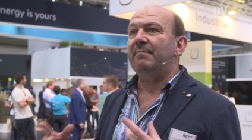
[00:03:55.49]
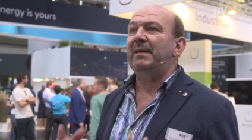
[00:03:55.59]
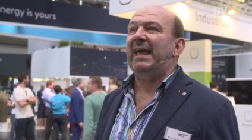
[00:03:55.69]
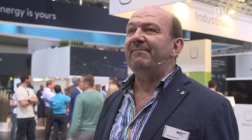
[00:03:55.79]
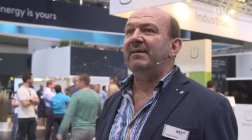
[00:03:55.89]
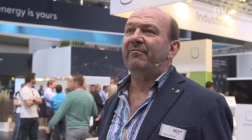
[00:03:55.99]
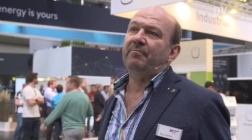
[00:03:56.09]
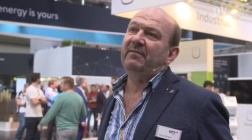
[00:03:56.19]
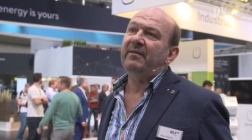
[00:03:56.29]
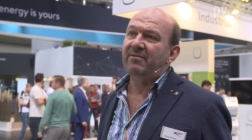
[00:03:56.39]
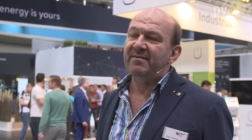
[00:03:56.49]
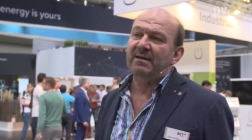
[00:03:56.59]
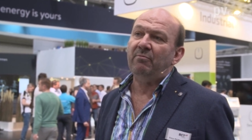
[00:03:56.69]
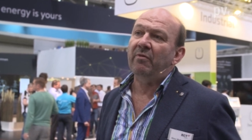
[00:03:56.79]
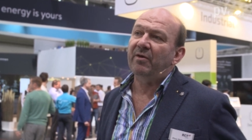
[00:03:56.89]
the behavior of the PV
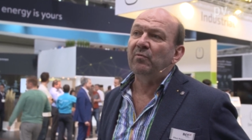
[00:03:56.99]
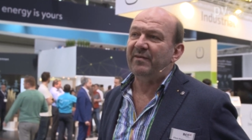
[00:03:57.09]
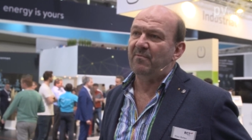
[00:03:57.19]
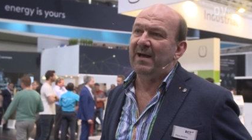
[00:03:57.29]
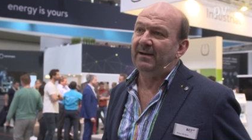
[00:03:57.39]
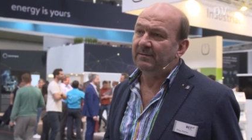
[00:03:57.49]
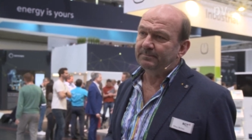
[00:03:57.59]
system on the roof as well